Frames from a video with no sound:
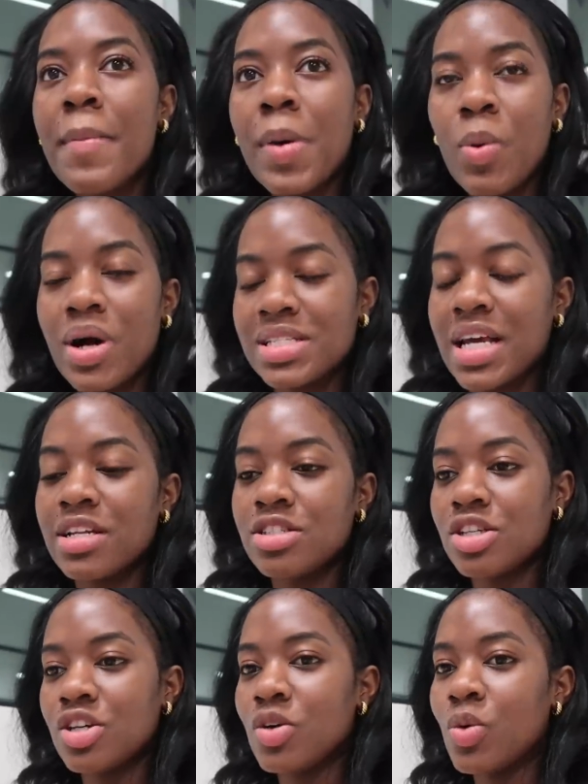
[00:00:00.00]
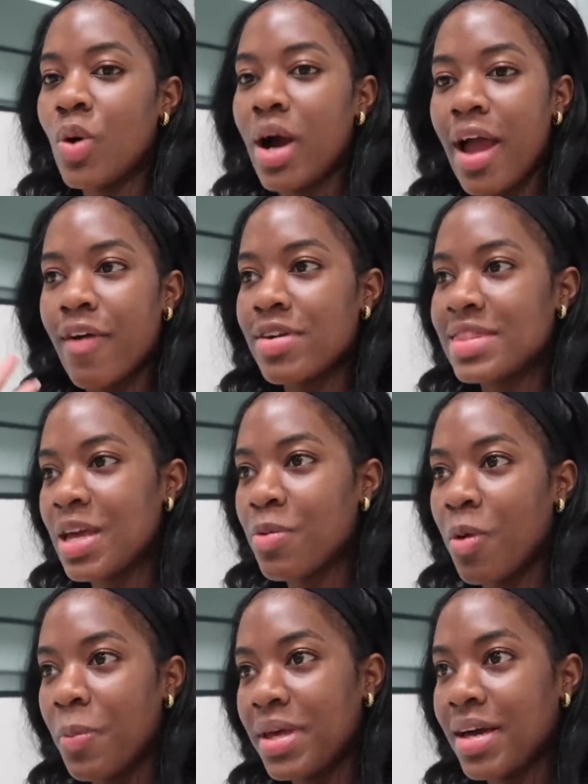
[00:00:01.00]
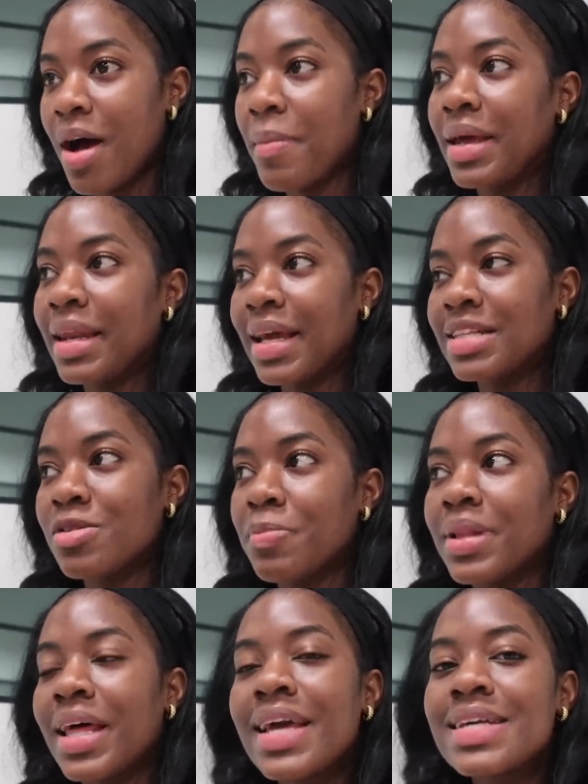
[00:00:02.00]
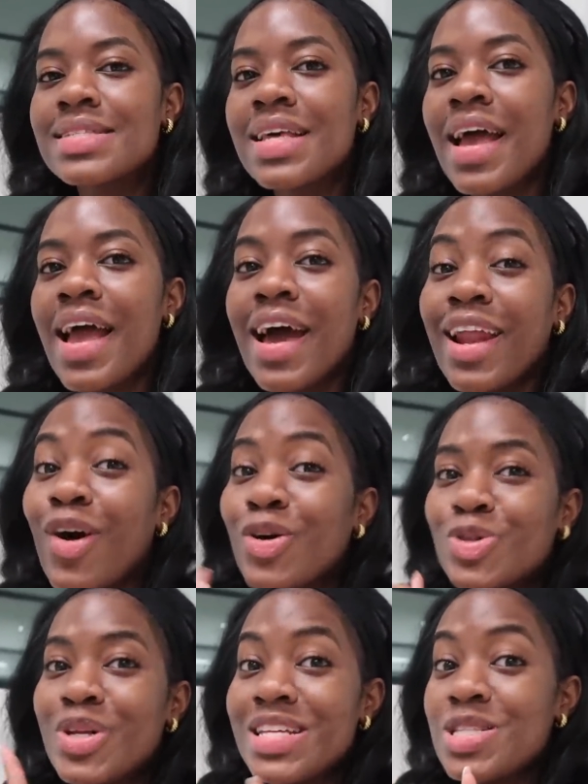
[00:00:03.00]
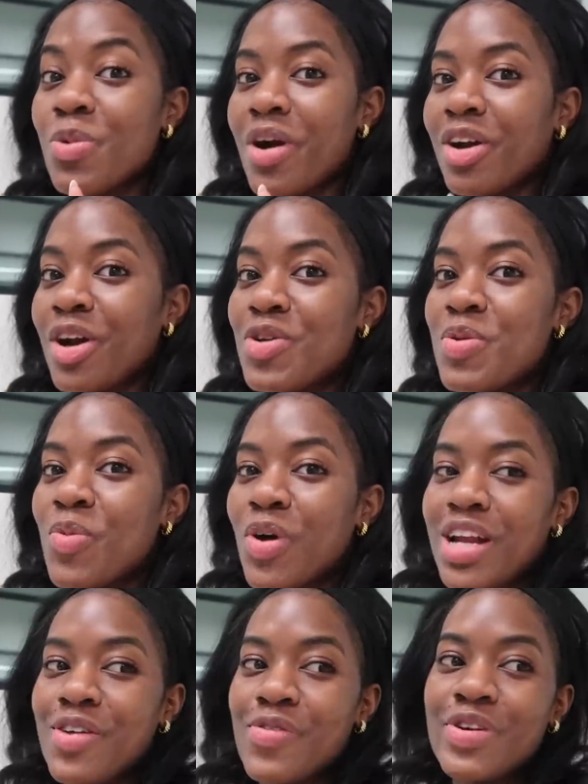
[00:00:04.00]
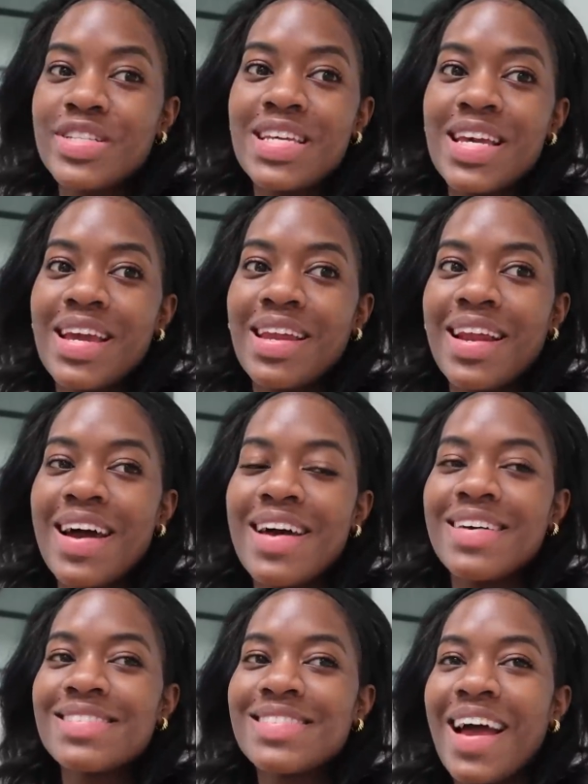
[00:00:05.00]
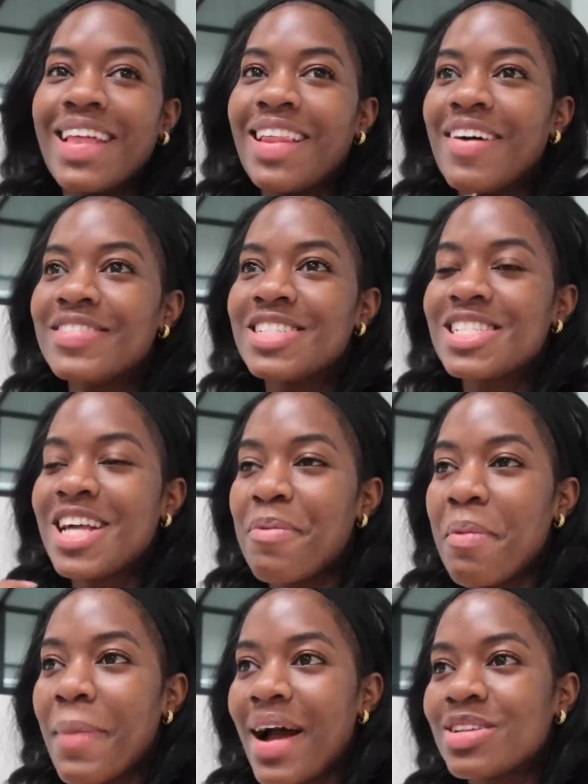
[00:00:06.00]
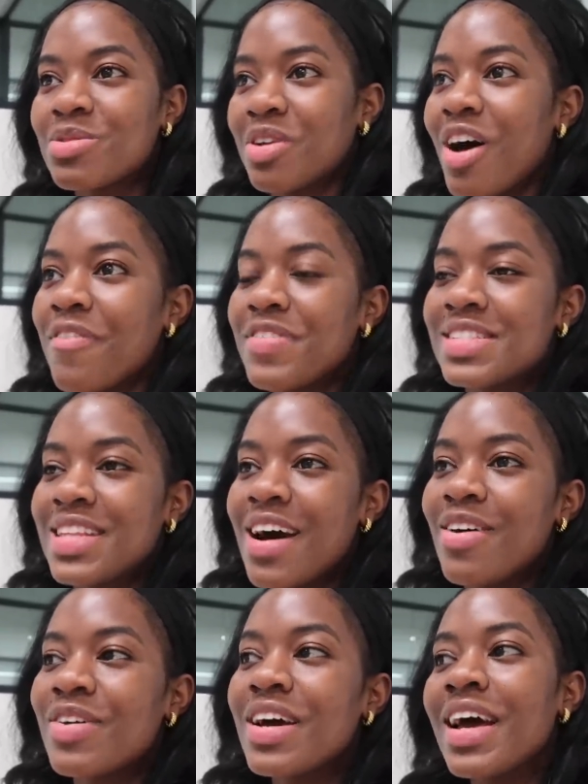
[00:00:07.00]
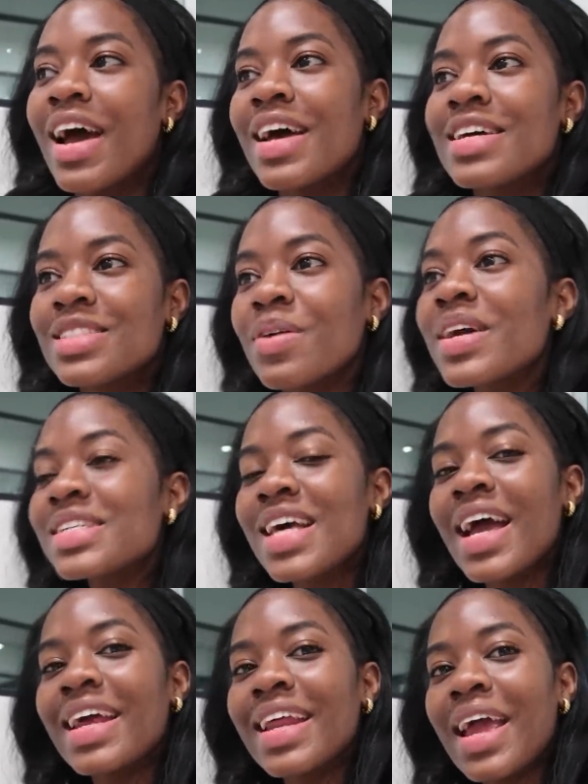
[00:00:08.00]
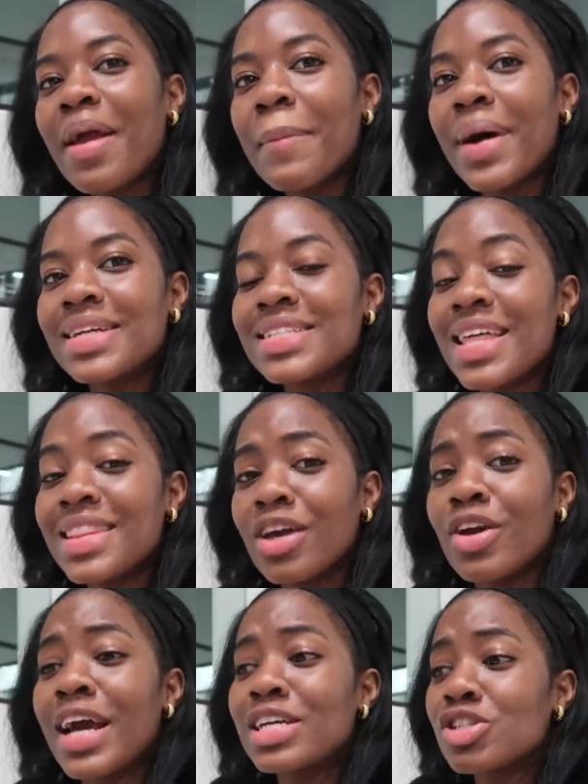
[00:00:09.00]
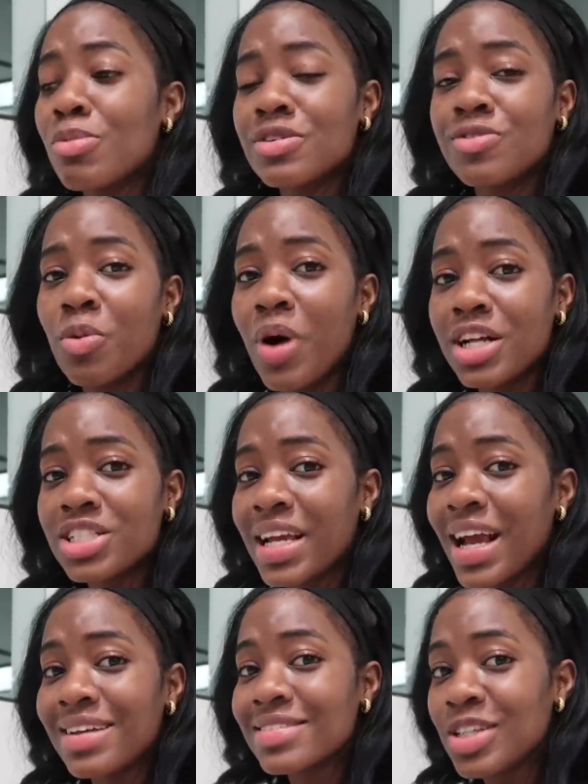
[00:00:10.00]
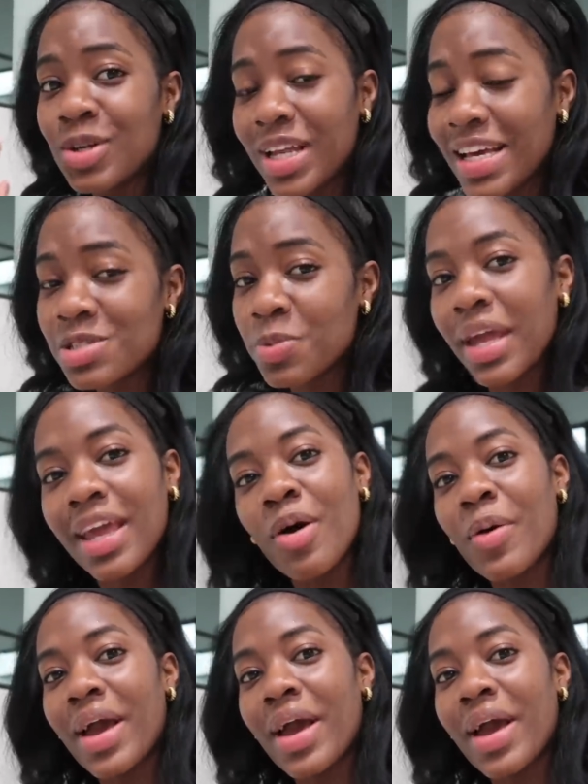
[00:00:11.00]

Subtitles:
But once I do, everything will be coming into place. And I also need to work on a new morning routine because I love just coming back to an office now. So exciting, but thank you guys so much for watching. I'll see you next week,